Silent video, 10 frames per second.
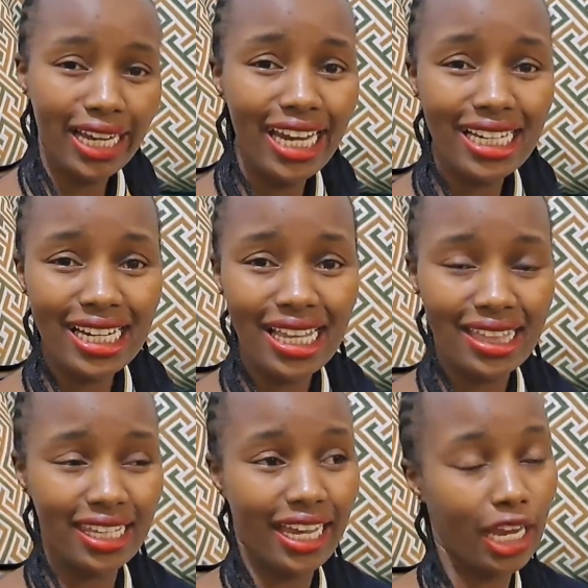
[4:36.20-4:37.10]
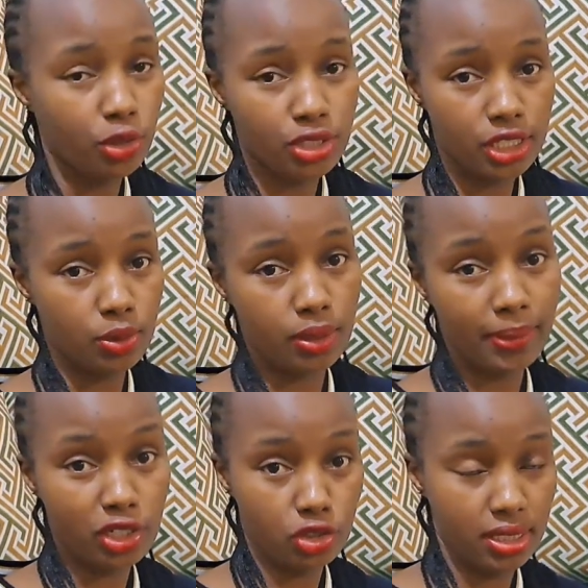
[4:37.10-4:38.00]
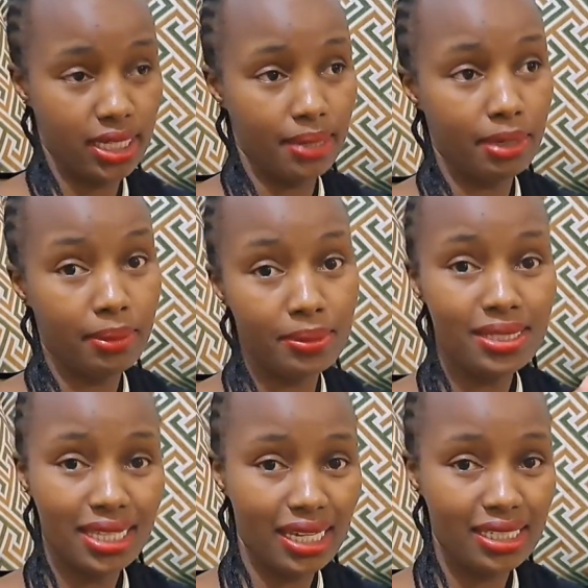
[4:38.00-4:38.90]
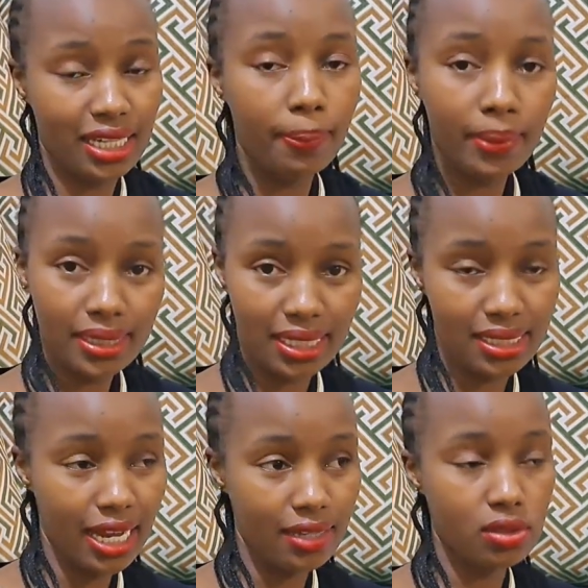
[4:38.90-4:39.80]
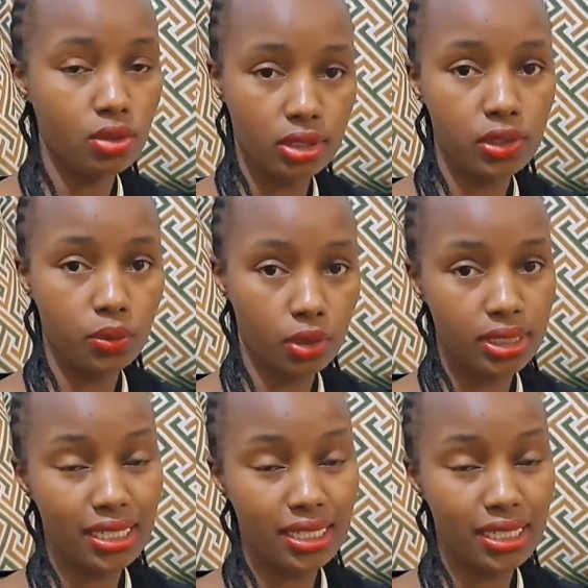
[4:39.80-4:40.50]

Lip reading: And another thing I noticed with my daughter, my mom stays in a place that has salty water.